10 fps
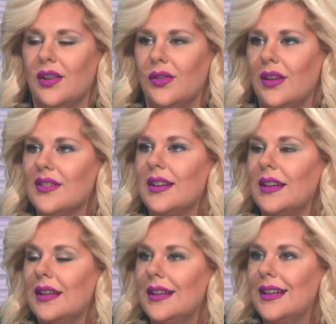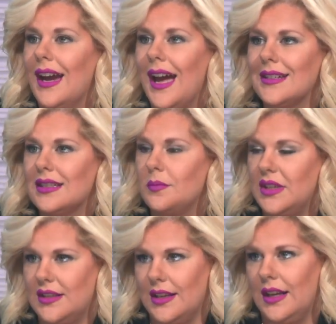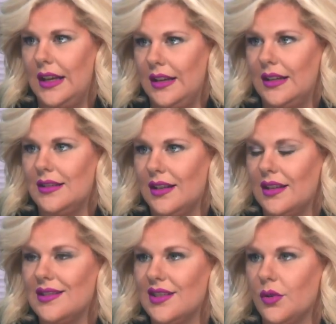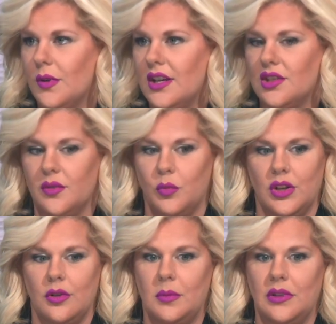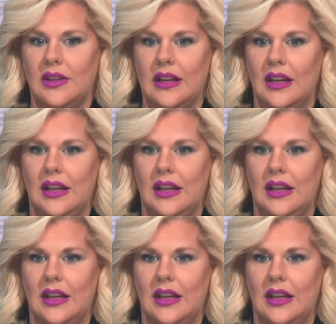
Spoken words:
So that's got to be taken into consideration when you're building